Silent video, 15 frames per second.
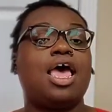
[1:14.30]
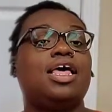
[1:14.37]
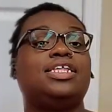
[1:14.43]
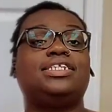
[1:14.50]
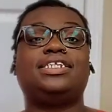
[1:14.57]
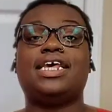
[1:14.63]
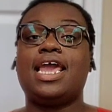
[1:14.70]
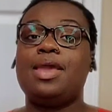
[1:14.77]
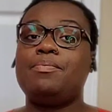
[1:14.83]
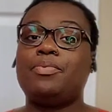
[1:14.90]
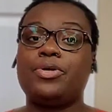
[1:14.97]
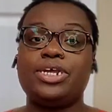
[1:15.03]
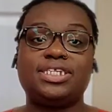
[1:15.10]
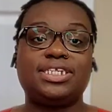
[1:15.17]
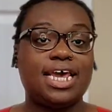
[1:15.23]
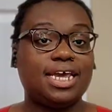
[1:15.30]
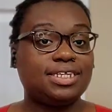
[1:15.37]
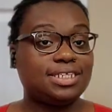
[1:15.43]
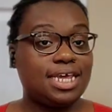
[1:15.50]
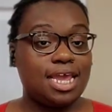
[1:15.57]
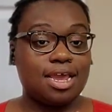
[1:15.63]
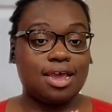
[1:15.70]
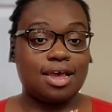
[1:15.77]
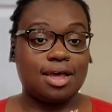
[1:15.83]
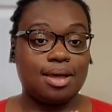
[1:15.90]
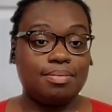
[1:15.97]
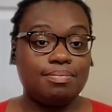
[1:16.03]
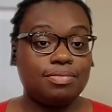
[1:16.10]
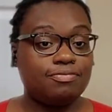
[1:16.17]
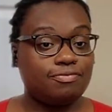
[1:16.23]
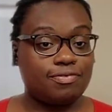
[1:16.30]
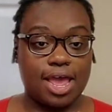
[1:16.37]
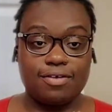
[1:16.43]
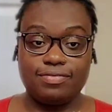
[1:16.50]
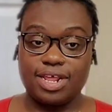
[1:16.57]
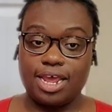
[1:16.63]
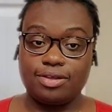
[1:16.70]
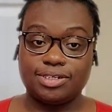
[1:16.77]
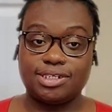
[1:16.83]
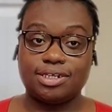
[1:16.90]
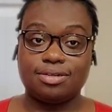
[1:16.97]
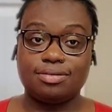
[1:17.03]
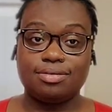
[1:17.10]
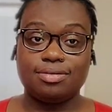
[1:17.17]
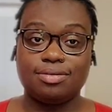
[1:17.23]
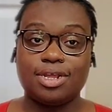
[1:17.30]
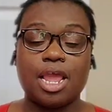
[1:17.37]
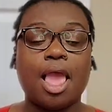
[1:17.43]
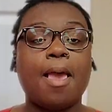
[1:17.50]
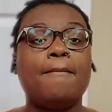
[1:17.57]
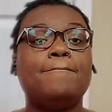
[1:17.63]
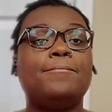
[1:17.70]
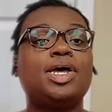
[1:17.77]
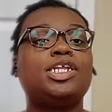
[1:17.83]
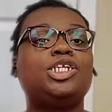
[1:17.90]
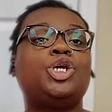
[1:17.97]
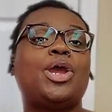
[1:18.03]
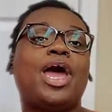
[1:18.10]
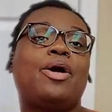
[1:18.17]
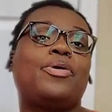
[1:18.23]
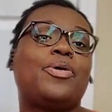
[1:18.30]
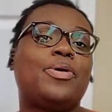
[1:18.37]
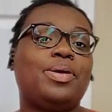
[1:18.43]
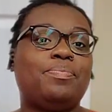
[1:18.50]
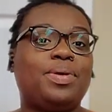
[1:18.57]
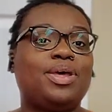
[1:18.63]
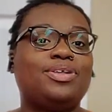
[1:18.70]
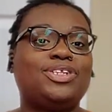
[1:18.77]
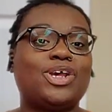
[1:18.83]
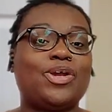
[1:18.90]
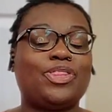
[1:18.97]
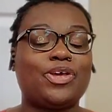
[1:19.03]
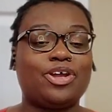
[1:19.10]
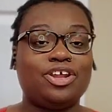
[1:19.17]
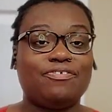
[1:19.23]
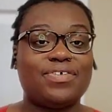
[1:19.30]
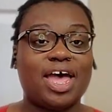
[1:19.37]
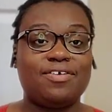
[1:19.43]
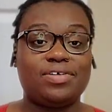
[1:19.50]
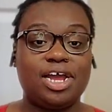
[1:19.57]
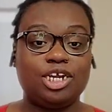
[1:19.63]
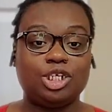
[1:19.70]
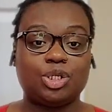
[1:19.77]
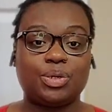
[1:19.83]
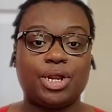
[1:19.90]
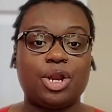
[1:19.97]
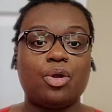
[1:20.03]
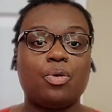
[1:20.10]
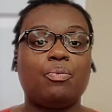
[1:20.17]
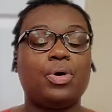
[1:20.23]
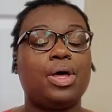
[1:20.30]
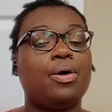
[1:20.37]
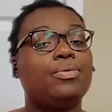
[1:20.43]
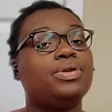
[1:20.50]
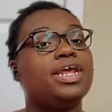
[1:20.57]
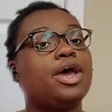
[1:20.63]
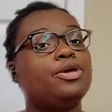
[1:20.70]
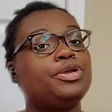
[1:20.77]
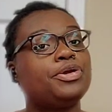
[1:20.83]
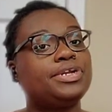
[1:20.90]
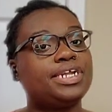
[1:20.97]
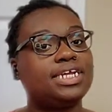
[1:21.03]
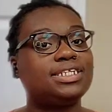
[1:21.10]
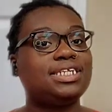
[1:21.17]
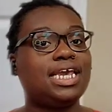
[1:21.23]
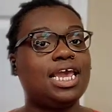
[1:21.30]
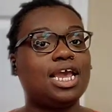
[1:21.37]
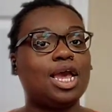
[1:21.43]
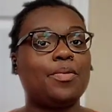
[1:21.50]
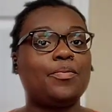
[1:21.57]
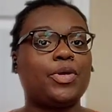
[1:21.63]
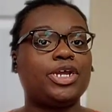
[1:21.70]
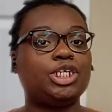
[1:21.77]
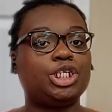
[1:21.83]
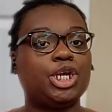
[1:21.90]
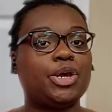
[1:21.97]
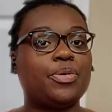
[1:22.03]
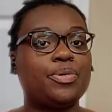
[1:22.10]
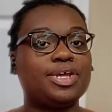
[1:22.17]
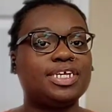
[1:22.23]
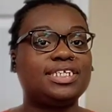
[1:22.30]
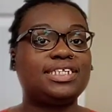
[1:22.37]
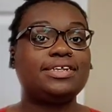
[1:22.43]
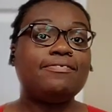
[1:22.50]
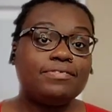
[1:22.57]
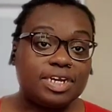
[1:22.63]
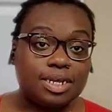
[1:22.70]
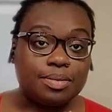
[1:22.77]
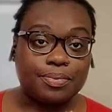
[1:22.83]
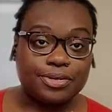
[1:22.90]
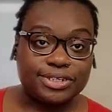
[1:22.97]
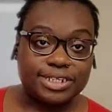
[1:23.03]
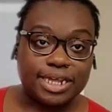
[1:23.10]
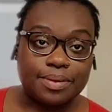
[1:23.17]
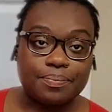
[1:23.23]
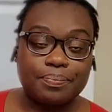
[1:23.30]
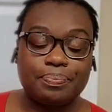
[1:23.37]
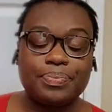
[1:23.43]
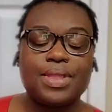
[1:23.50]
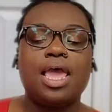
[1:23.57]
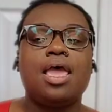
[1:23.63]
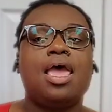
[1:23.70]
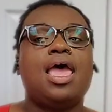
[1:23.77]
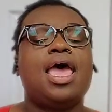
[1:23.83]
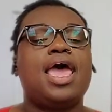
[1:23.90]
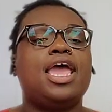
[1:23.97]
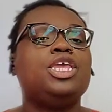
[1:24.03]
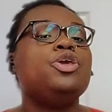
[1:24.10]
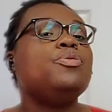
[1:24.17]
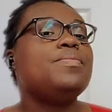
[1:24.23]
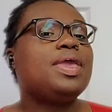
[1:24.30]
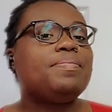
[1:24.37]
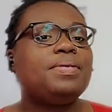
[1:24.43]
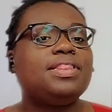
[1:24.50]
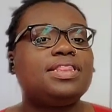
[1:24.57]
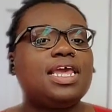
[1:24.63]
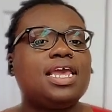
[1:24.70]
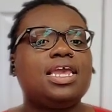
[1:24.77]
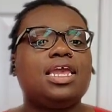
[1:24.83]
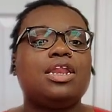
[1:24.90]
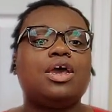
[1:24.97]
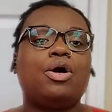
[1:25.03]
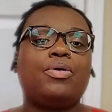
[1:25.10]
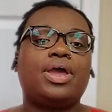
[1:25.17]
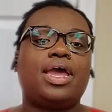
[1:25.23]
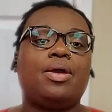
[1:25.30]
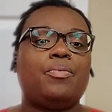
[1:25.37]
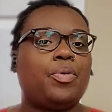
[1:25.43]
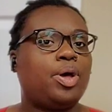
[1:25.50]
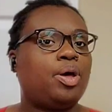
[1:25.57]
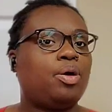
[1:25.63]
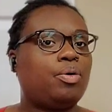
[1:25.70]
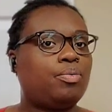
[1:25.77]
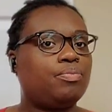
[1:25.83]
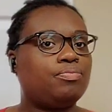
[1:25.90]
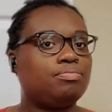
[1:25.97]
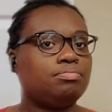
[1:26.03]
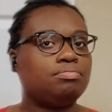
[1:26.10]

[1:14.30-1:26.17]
Same pre-tax income, $5,000, but your outgoing bills are $3,500. Well, now your debt to income ratio is 70%. And you may be thinking, okay, well,